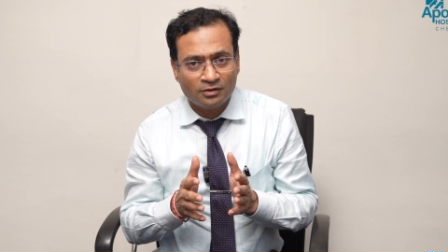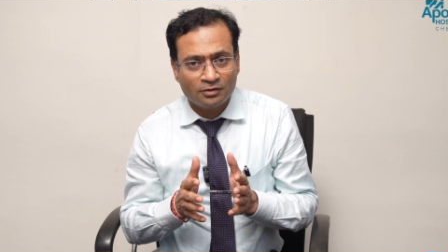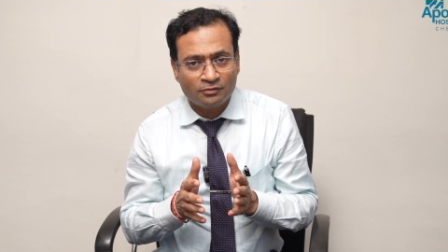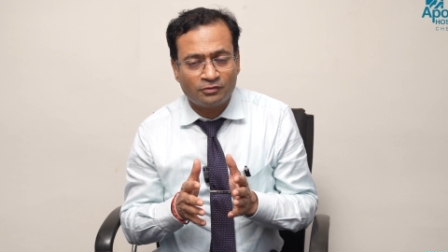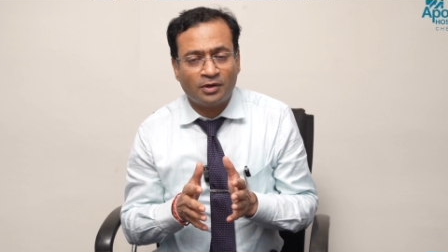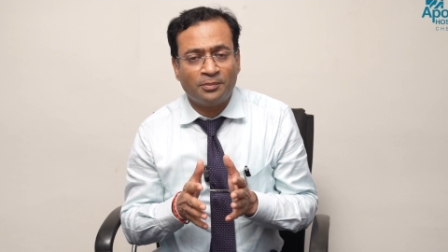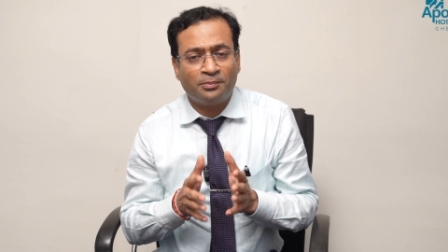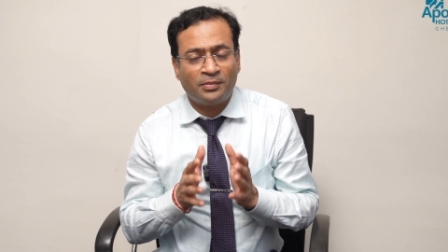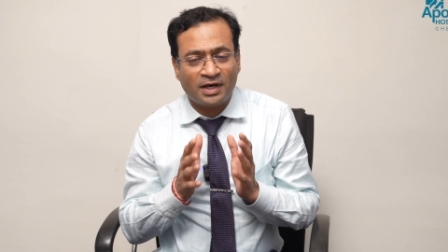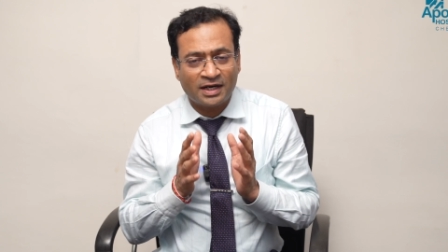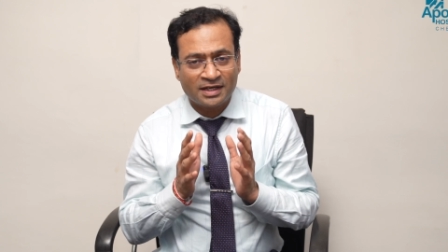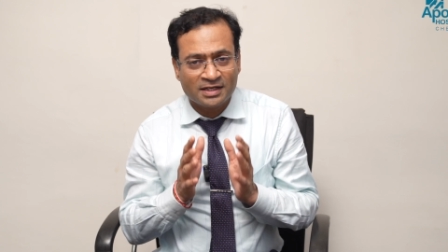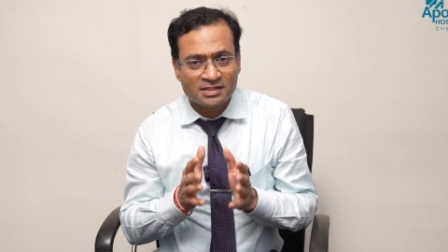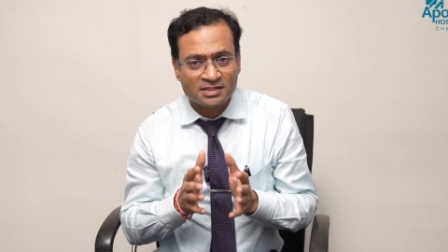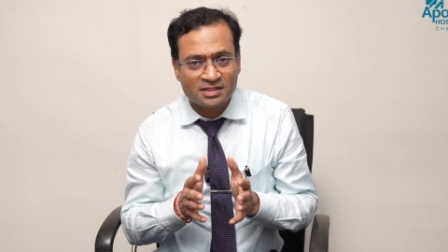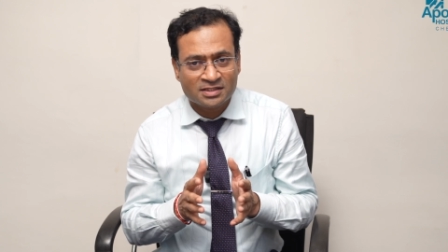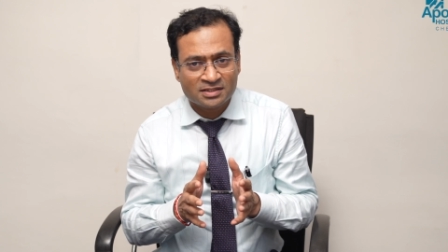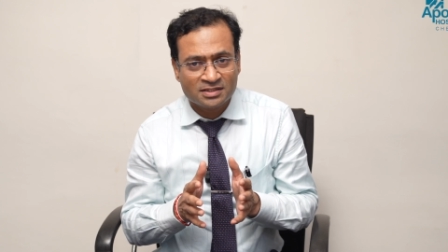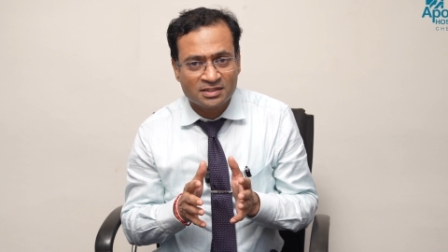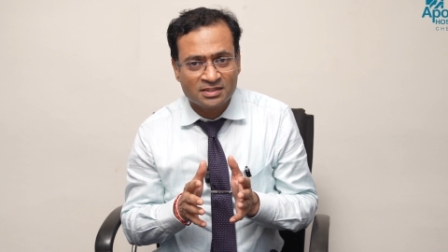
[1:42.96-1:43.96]
for
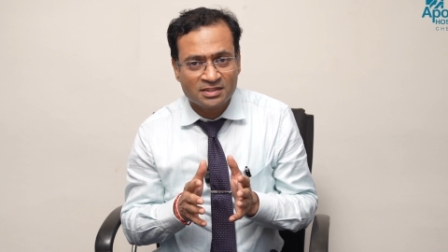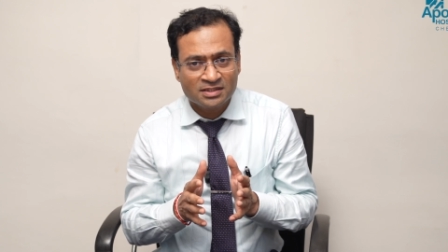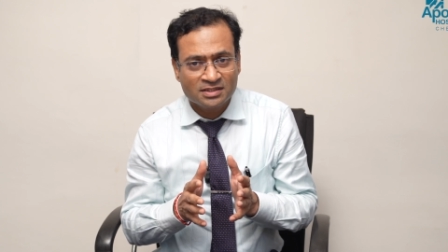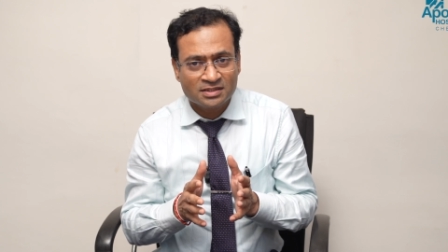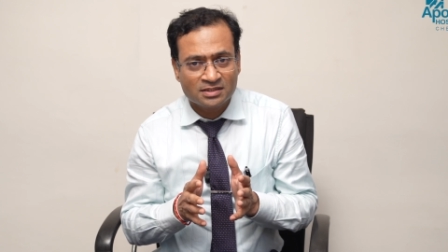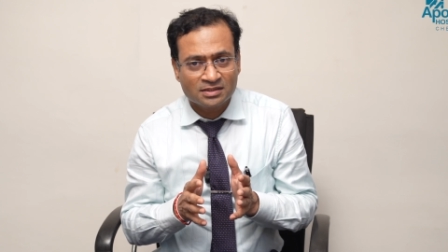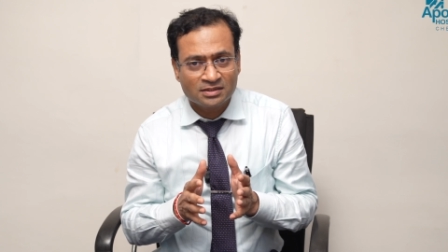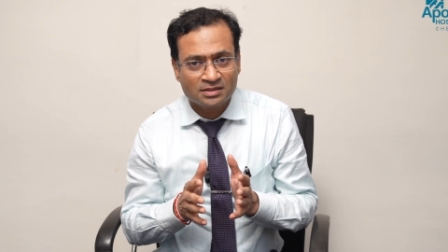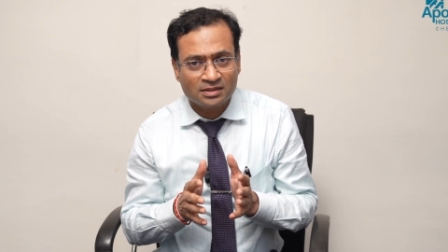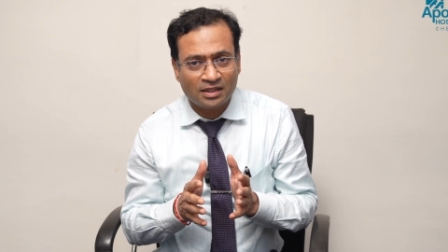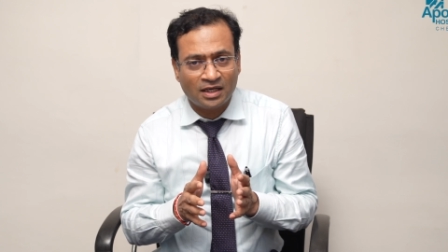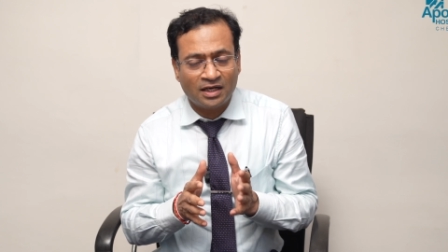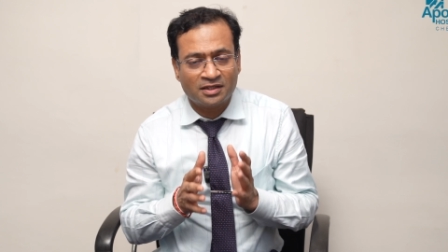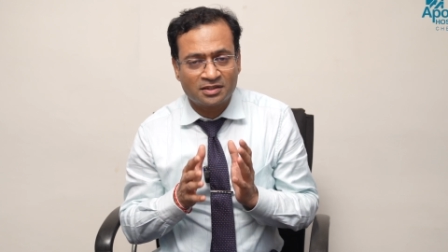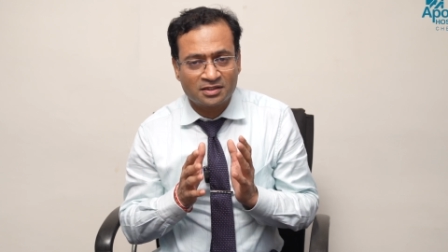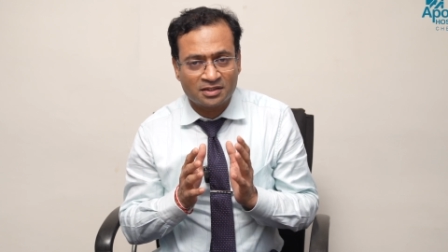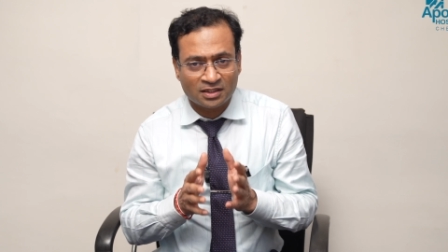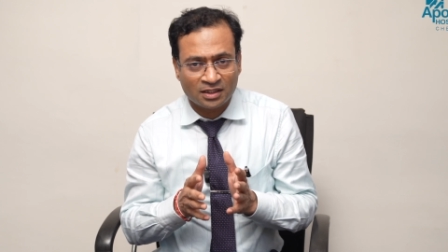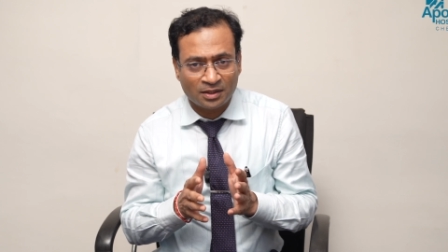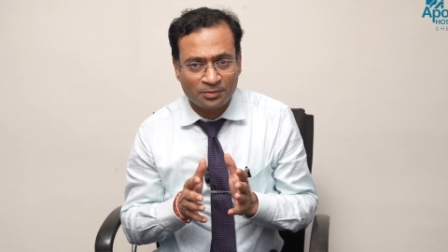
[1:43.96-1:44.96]
parkinson's disease and
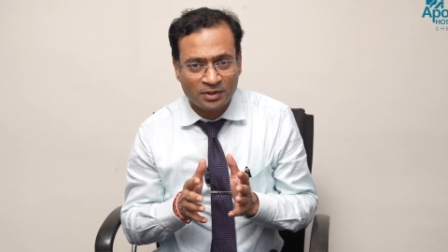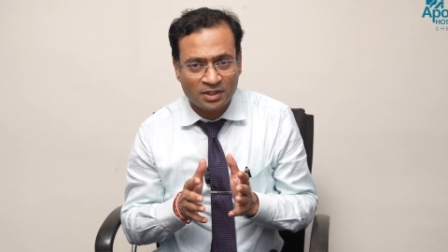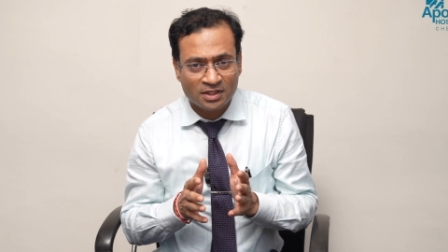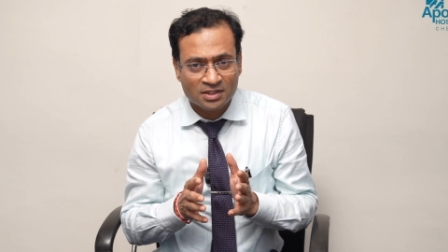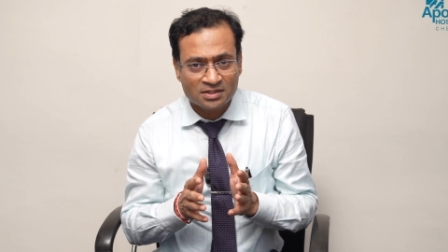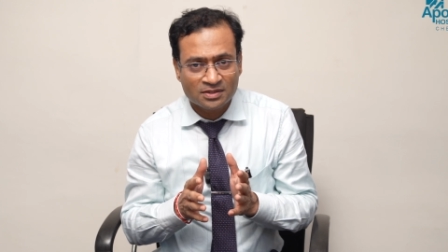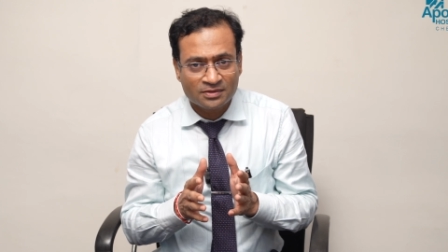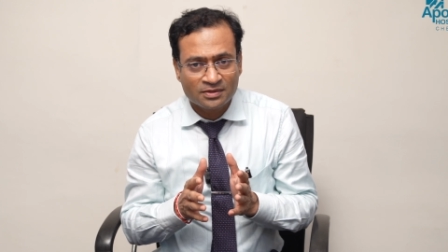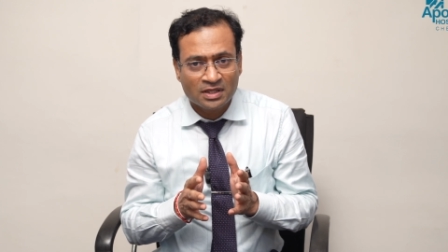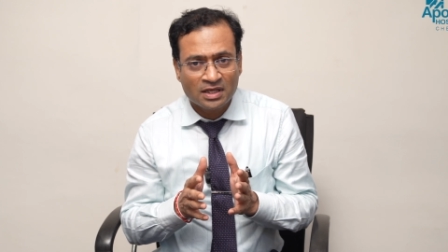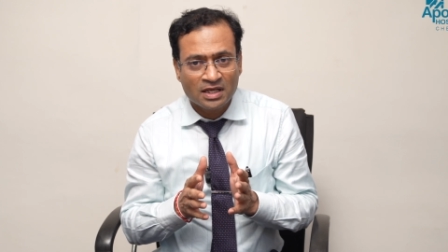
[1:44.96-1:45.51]
tremors